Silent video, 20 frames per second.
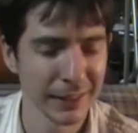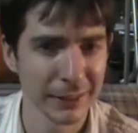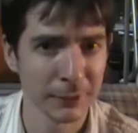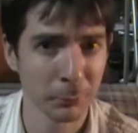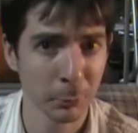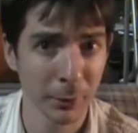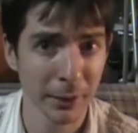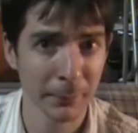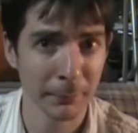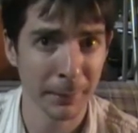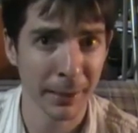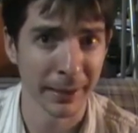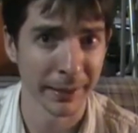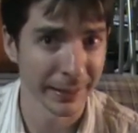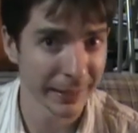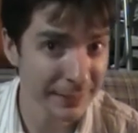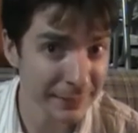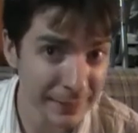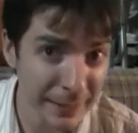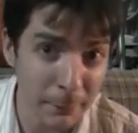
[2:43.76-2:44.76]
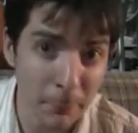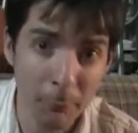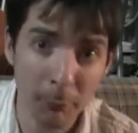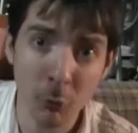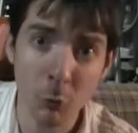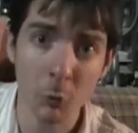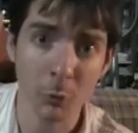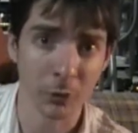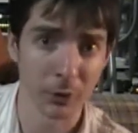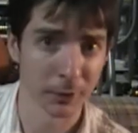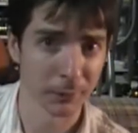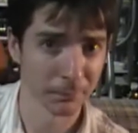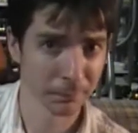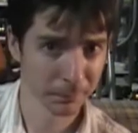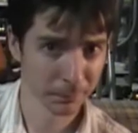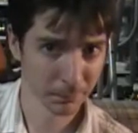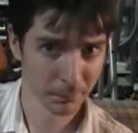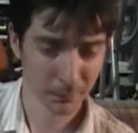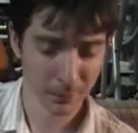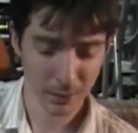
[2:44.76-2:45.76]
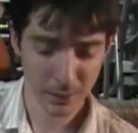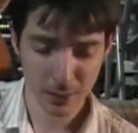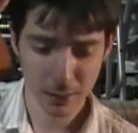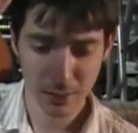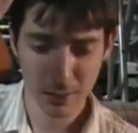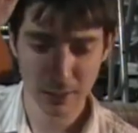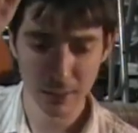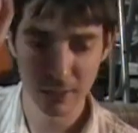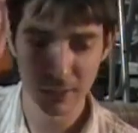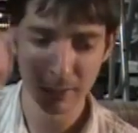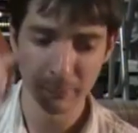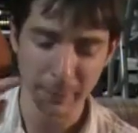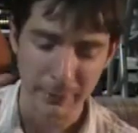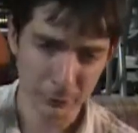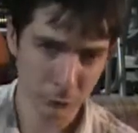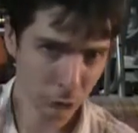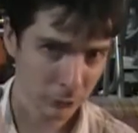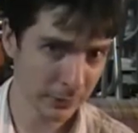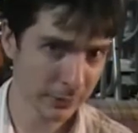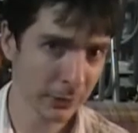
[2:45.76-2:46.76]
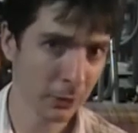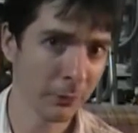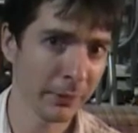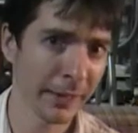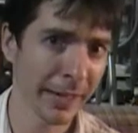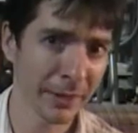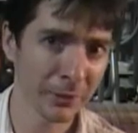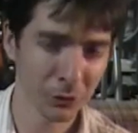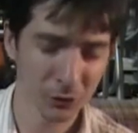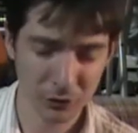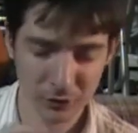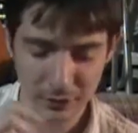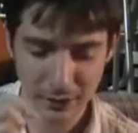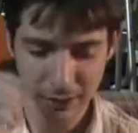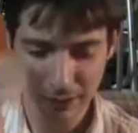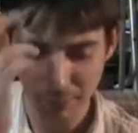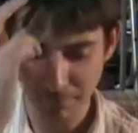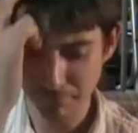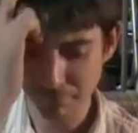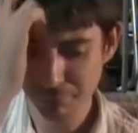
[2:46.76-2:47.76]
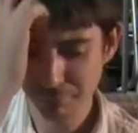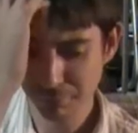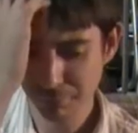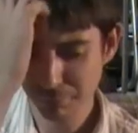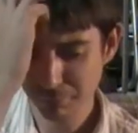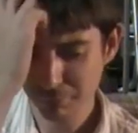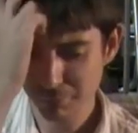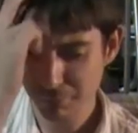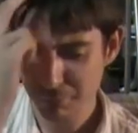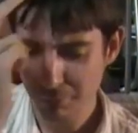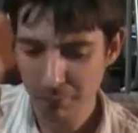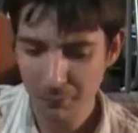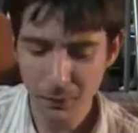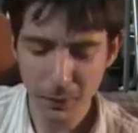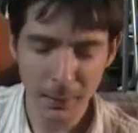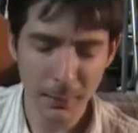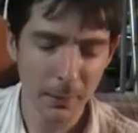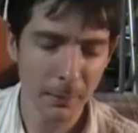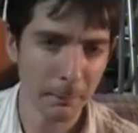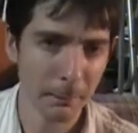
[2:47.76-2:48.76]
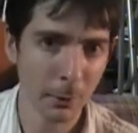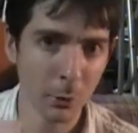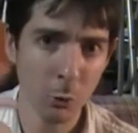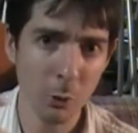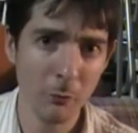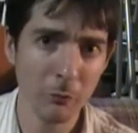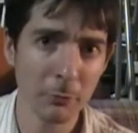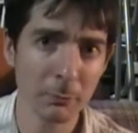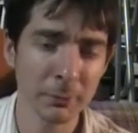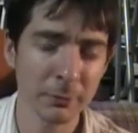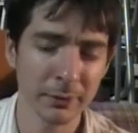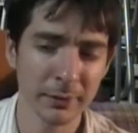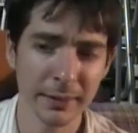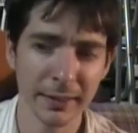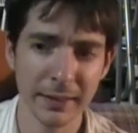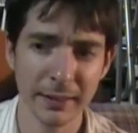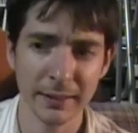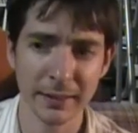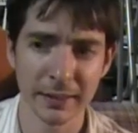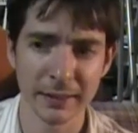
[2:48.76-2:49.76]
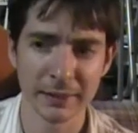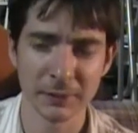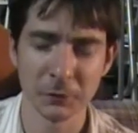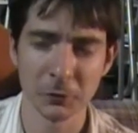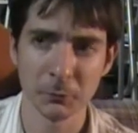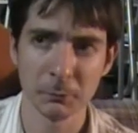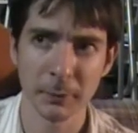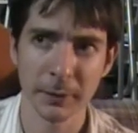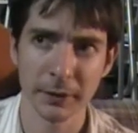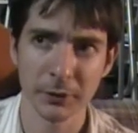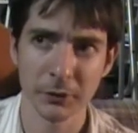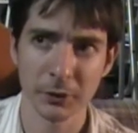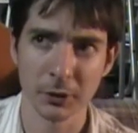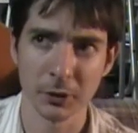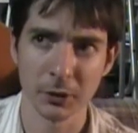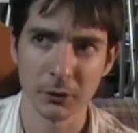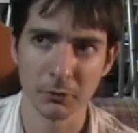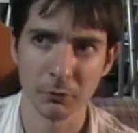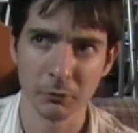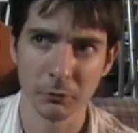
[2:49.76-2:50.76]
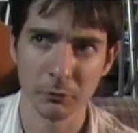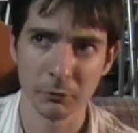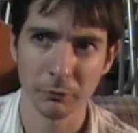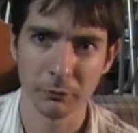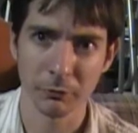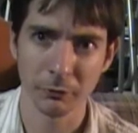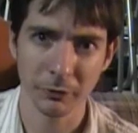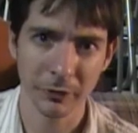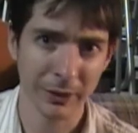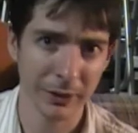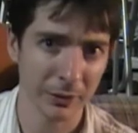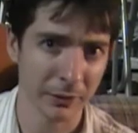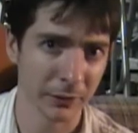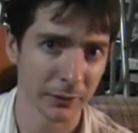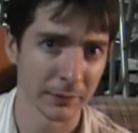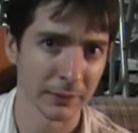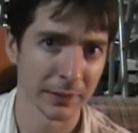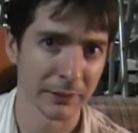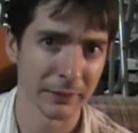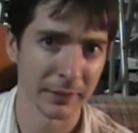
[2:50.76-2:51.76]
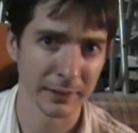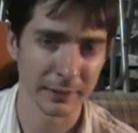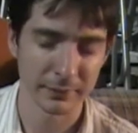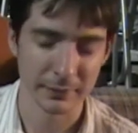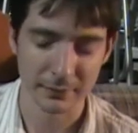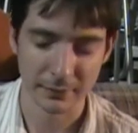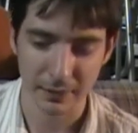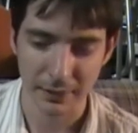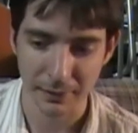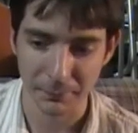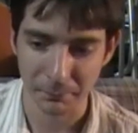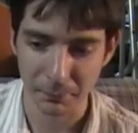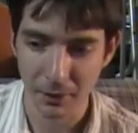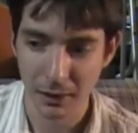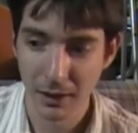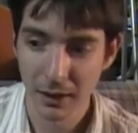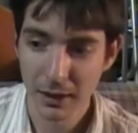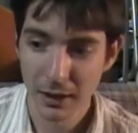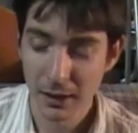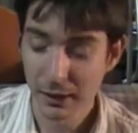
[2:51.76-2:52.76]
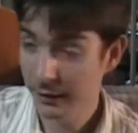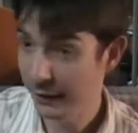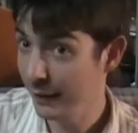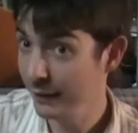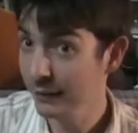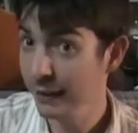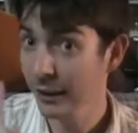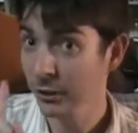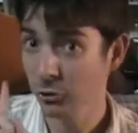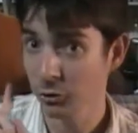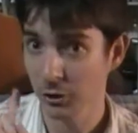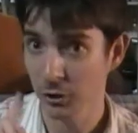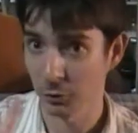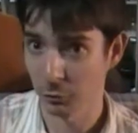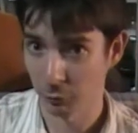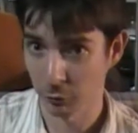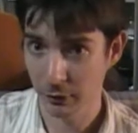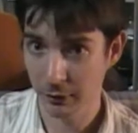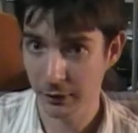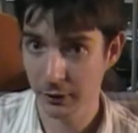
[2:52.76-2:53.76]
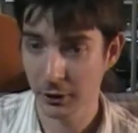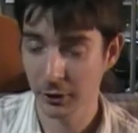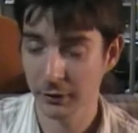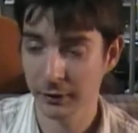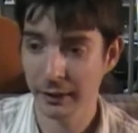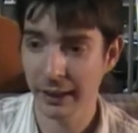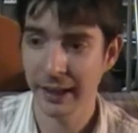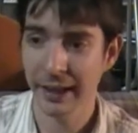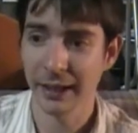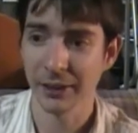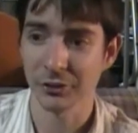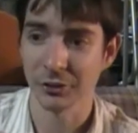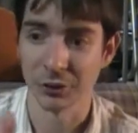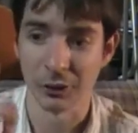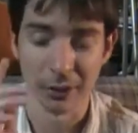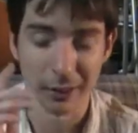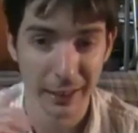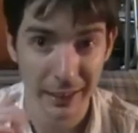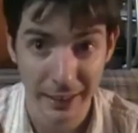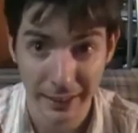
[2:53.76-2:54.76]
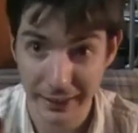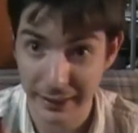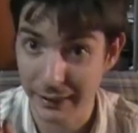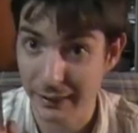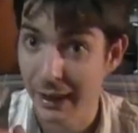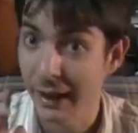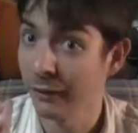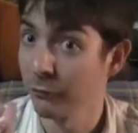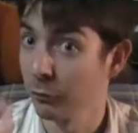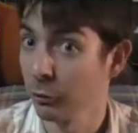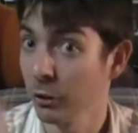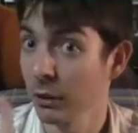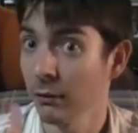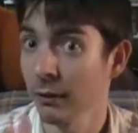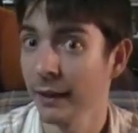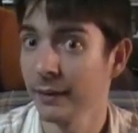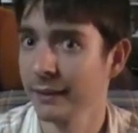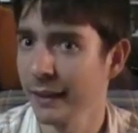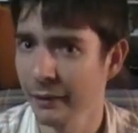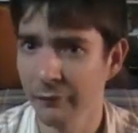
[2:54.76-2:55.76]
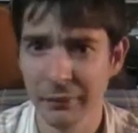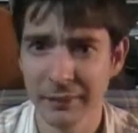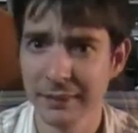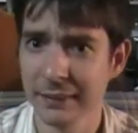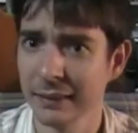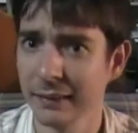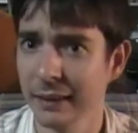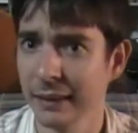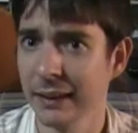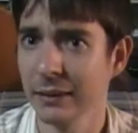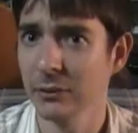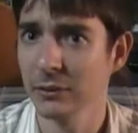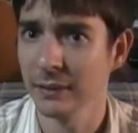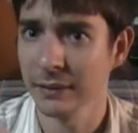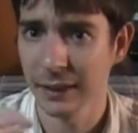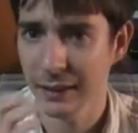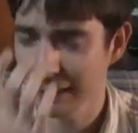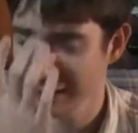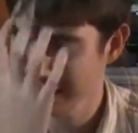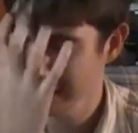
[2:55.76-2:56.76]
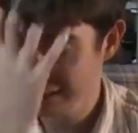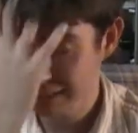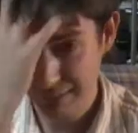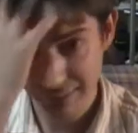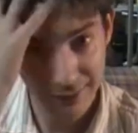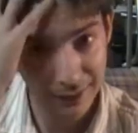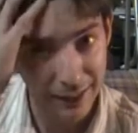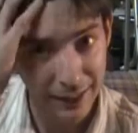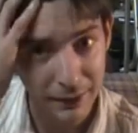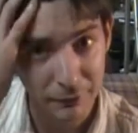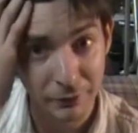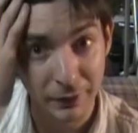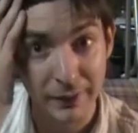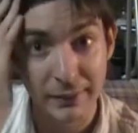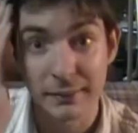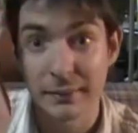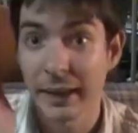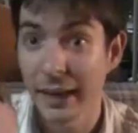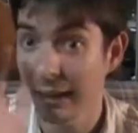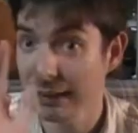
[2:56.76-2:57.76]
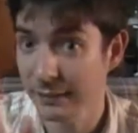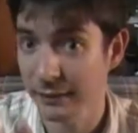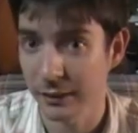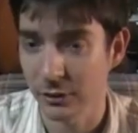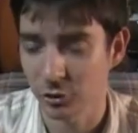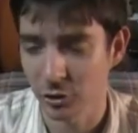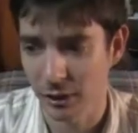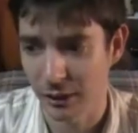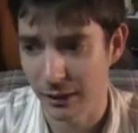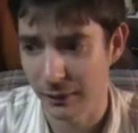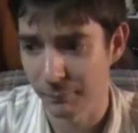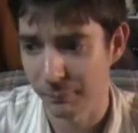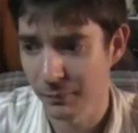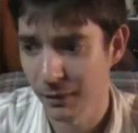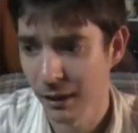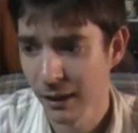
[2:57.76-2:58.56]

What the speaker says: pretty bad, except for, I do not know the actor's name, but whoever played Inspector Fields, I think is his name, he's actually a really good actor. I really liked every scene that he was in. He did a fantastic job.